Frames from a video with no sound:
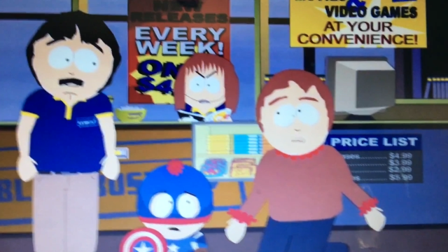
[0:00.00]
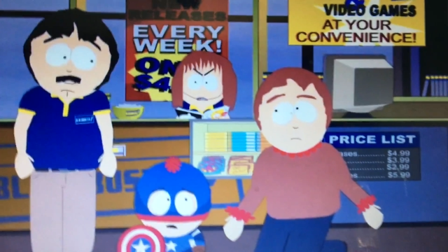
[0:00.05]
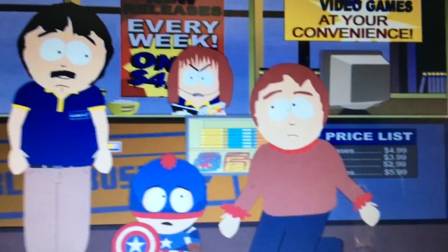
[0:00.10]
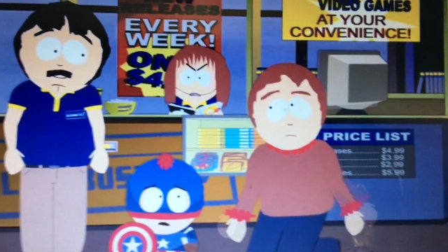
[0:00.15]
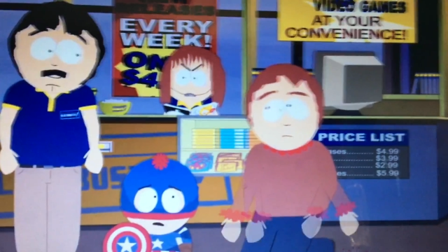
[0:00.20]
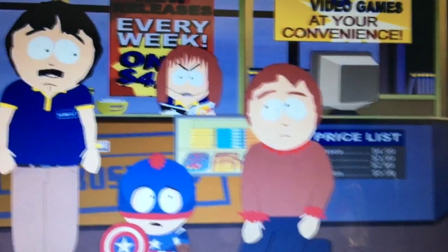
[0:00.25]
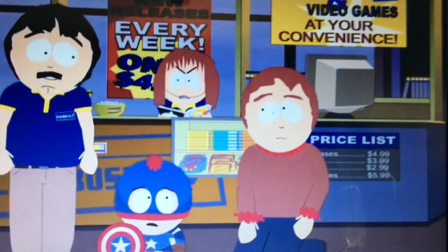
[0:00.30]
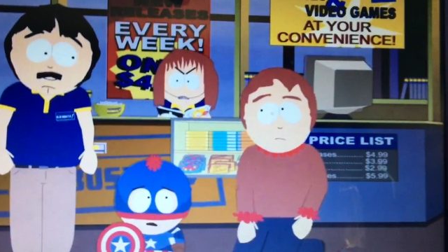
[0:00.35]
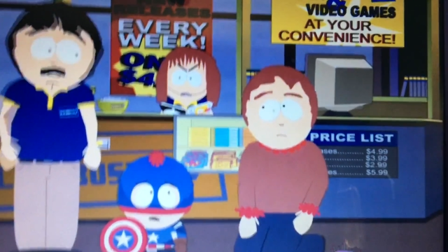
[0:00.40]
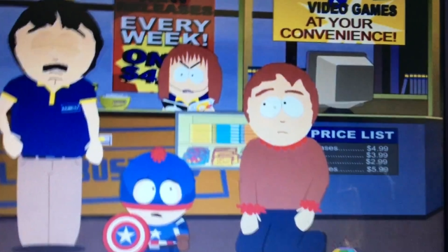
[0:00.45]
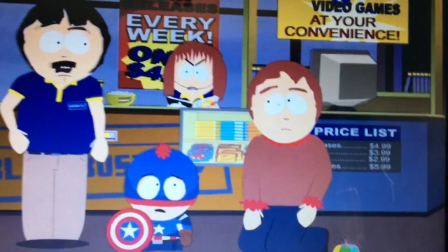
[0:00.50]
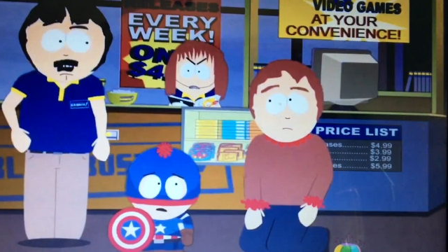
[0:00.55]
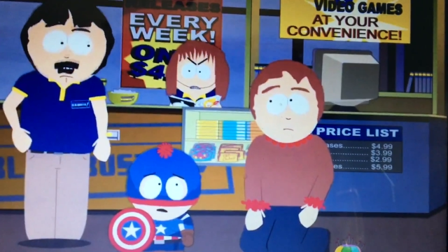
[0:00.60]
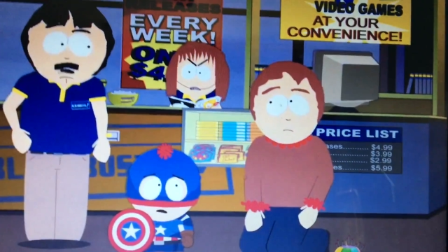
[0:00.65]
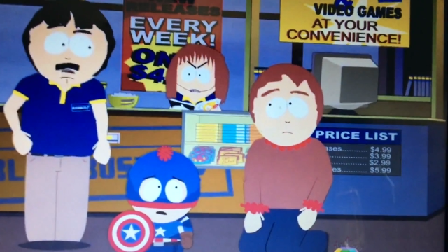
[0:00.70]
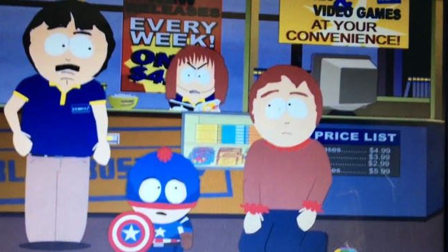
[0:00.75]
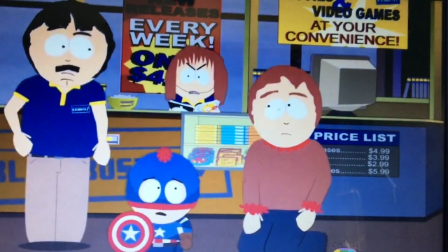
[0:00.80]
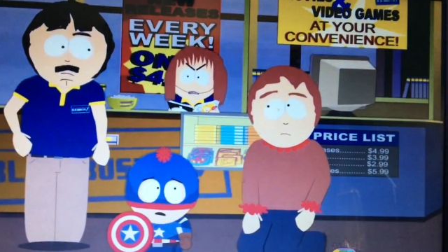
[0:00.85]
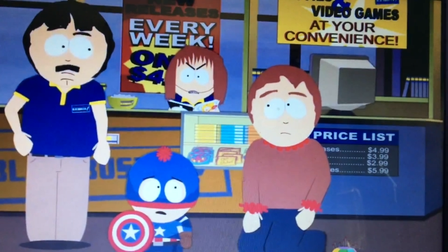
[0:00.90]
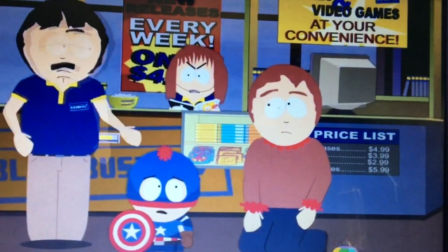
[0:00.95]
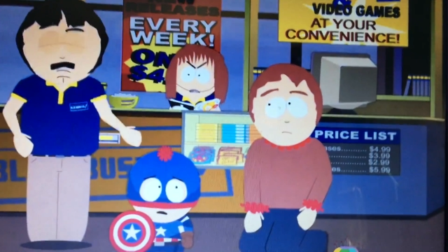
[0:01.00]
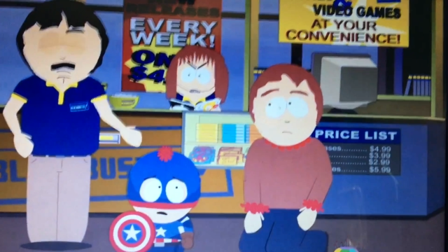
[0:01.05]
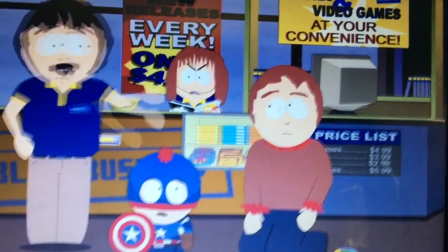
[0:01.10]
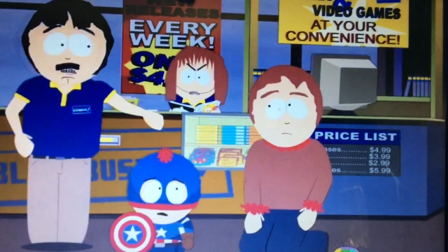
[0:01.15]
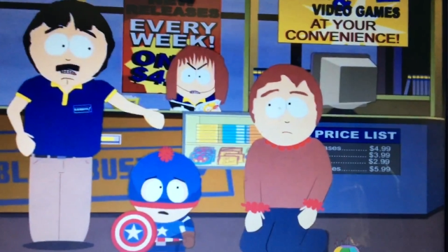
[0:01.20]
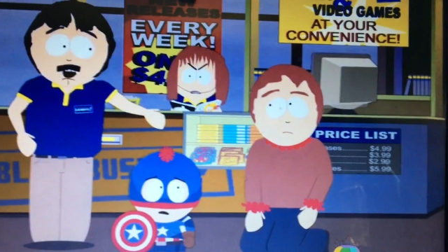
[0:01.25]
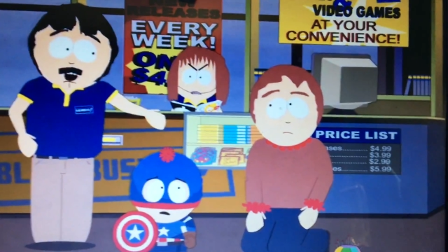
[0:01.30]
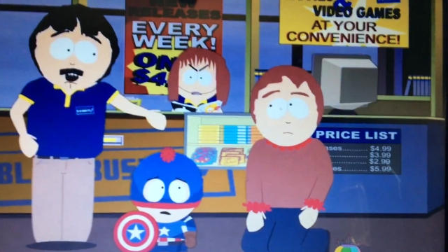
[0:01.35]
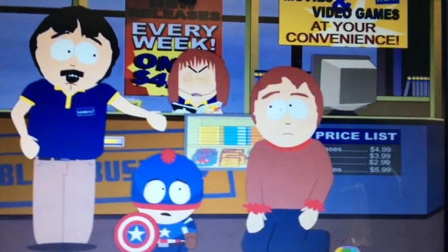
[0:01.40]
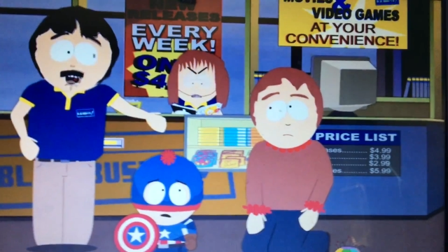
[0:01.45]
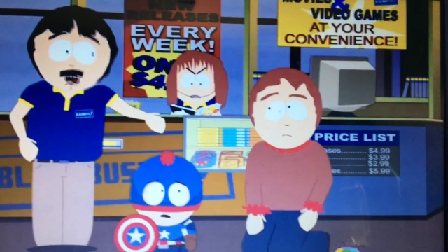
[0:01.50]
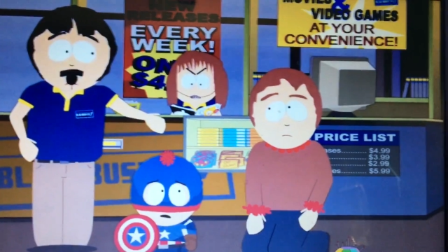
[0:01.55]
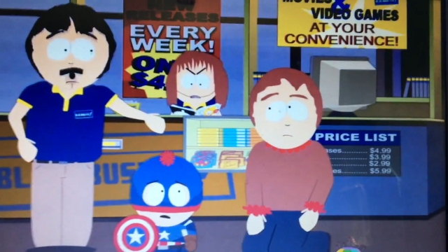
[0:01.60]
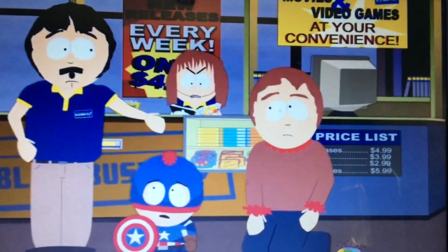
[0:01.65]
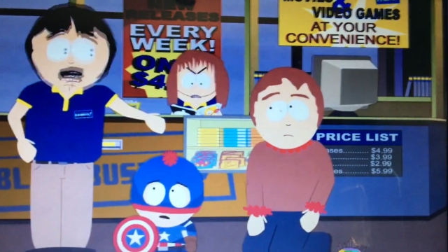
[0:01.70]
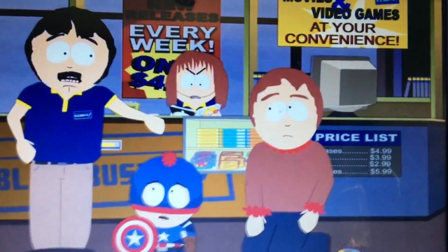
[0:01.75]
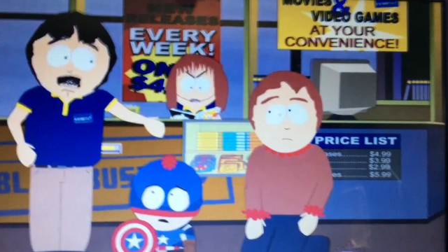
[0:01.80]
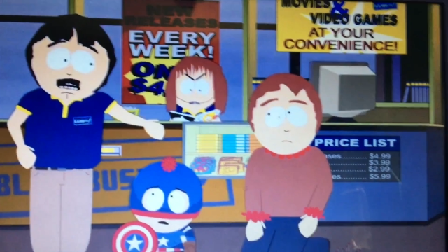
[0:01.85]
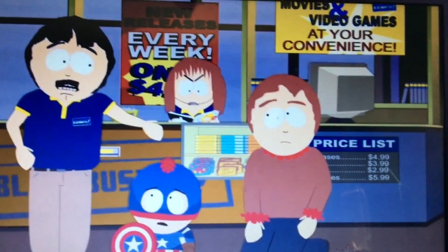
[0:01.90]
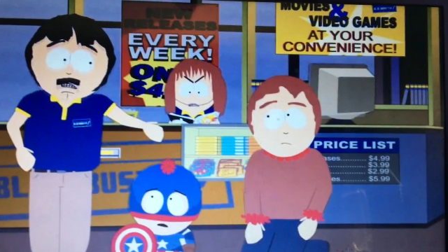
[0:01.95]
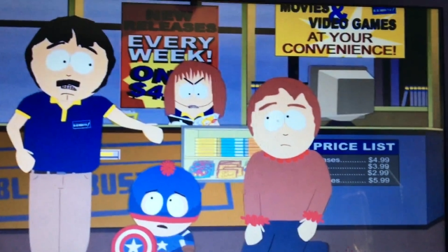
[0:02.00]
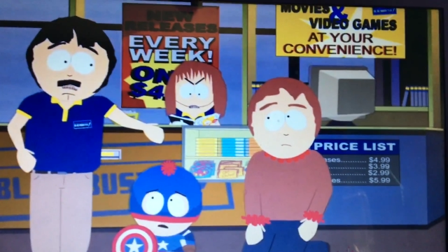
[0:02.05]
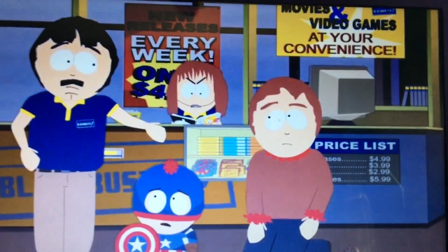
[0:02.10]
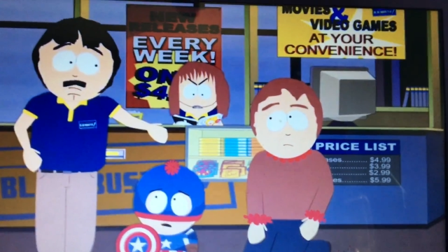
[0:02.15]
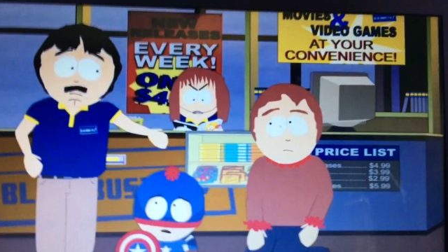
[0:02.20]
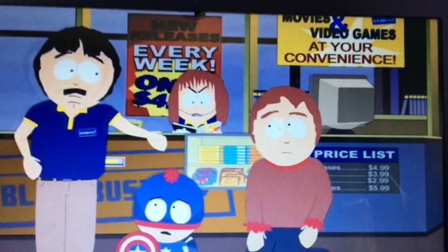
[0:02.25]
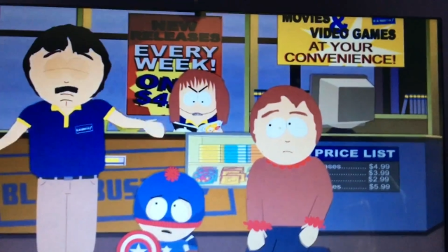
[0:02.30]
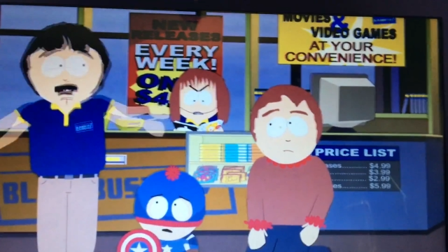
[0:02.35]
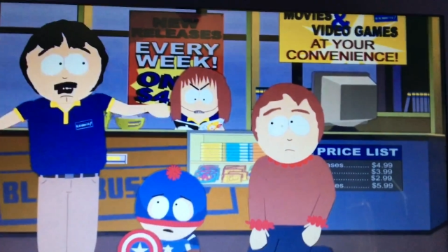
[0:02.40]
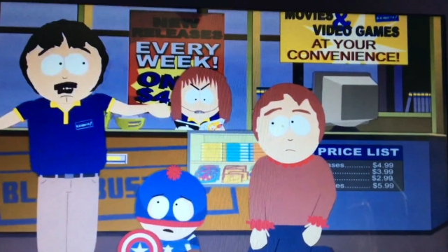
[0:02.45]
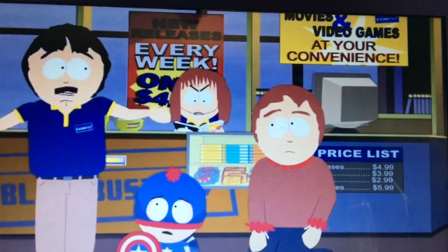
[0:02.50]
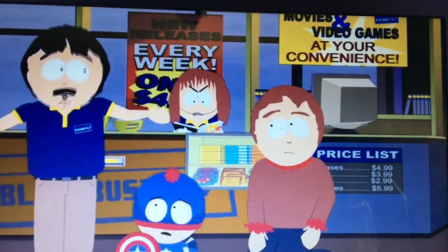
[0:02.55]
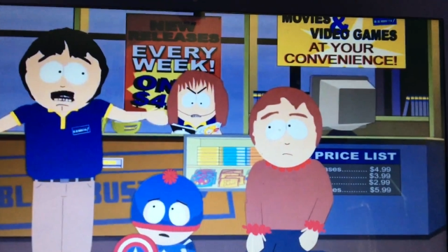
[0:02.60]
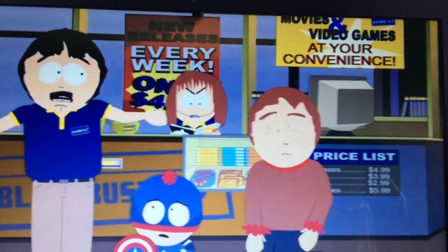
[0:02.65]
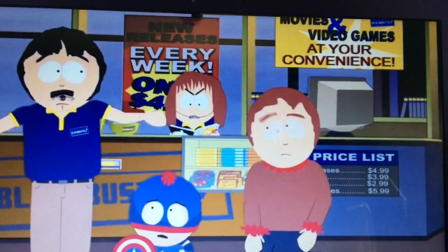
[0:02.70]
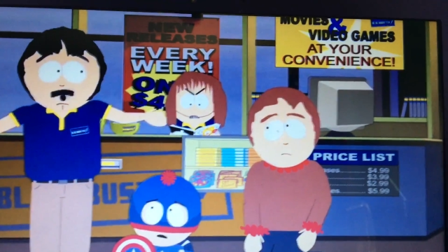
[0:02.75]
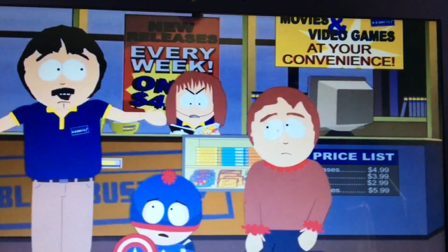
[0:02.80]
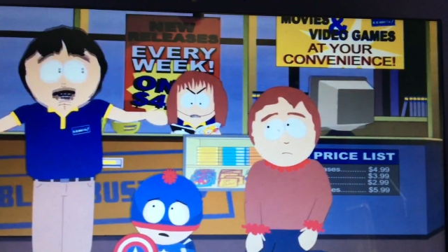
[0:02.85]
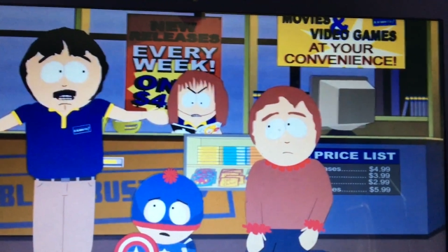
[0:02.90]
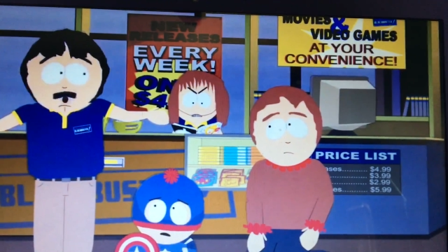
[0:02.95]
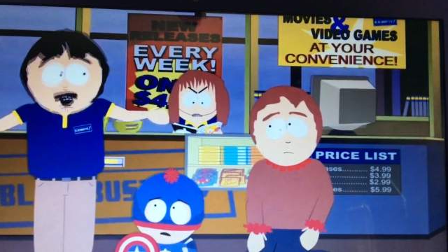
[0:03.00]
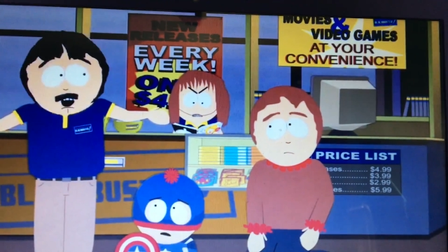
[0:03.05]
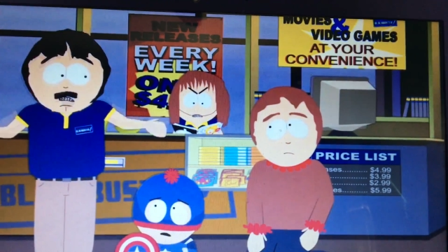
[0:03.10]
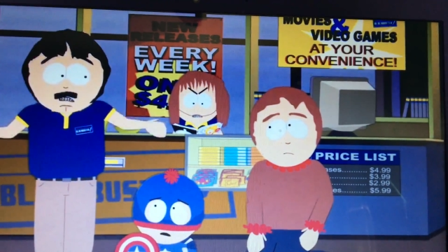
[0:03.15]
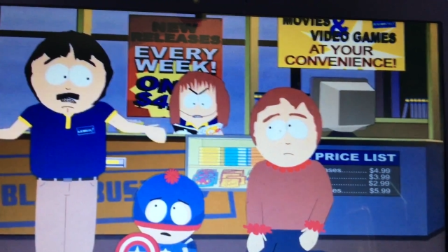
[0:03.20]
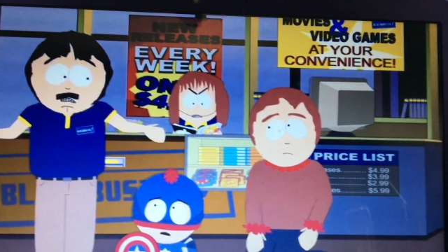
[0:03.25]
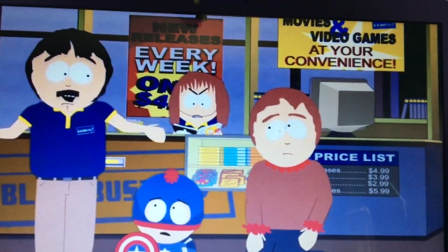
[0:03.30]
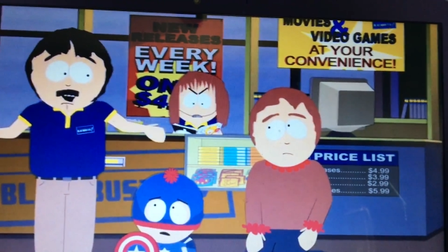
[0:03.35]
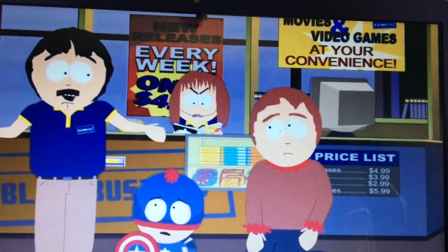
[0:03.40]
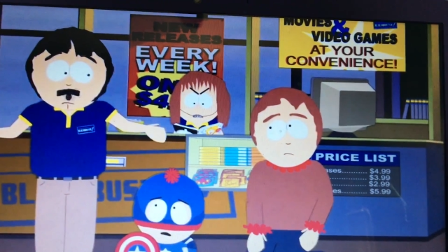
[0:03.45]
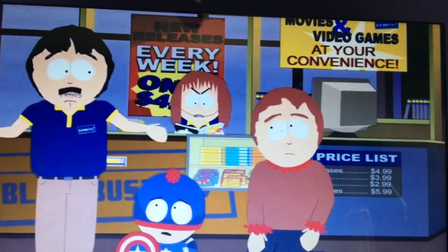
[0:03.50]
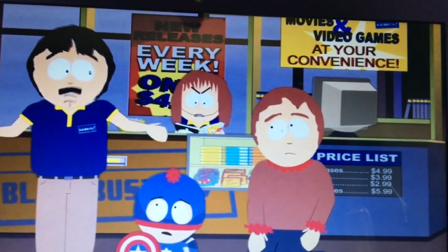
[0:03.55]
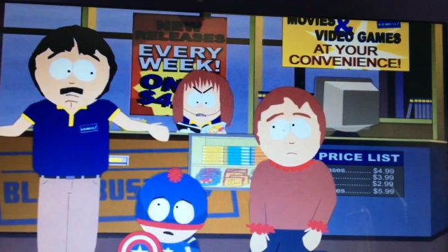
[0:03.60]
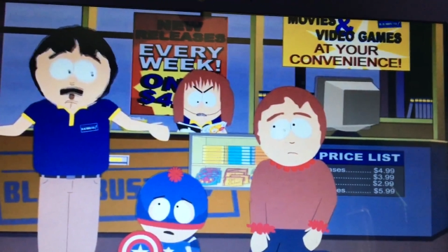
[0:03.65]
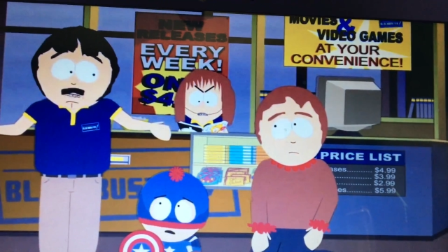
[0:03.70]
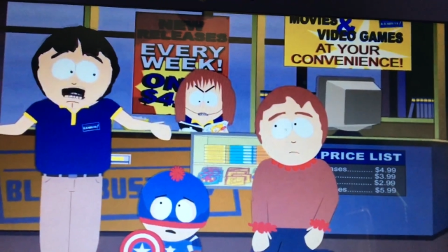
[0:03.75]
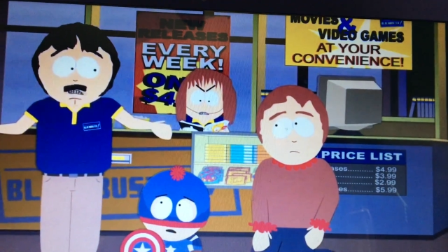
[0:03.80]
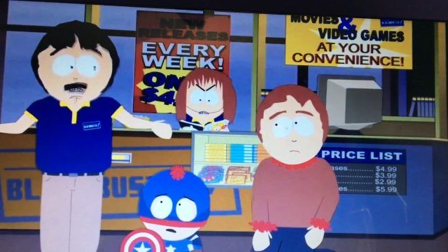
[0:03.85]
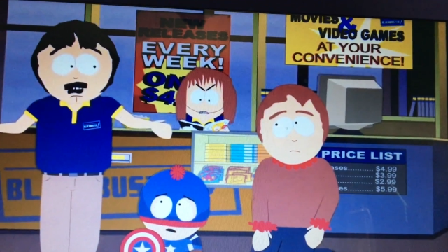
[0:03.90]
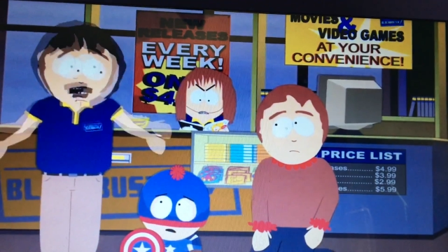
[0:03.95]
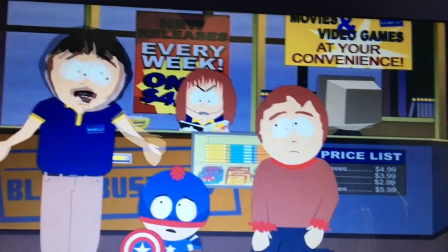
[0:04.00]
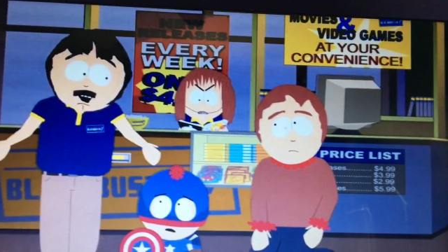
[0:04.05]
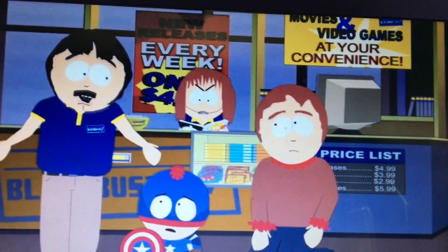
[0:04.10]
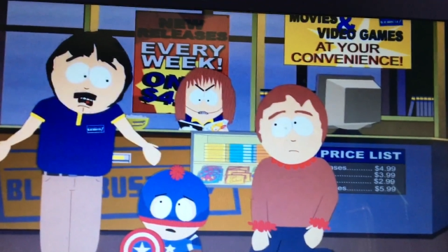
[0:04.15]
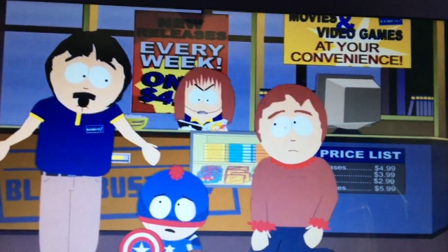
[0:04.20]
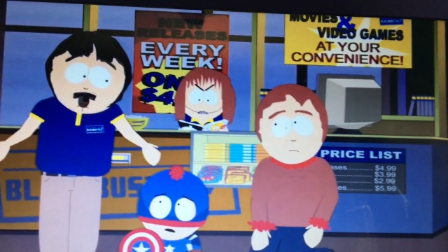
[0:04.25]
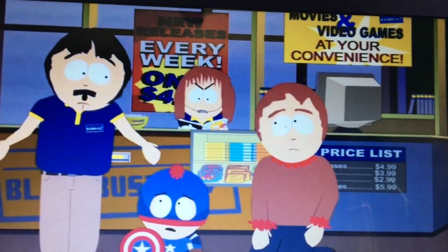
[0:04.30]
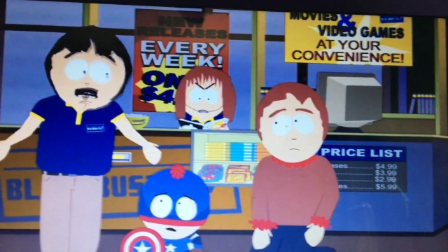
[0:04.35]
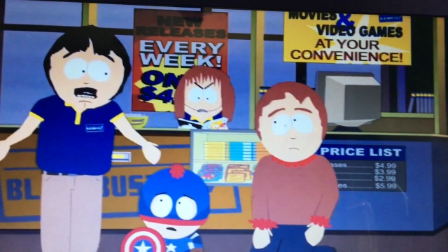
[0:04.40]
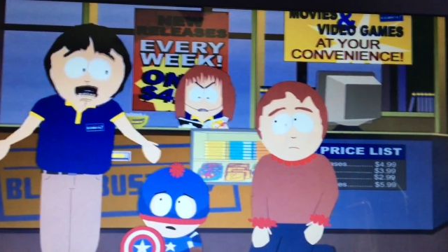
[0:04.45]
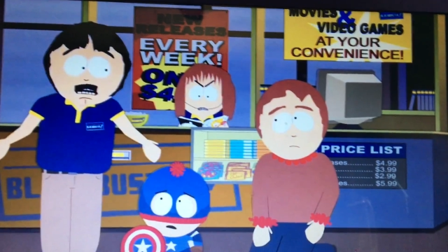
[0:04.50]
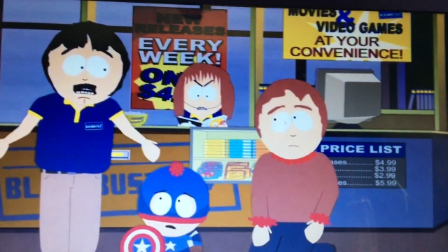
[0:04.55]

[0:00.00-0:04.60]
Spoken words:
[unreadable: no face in view]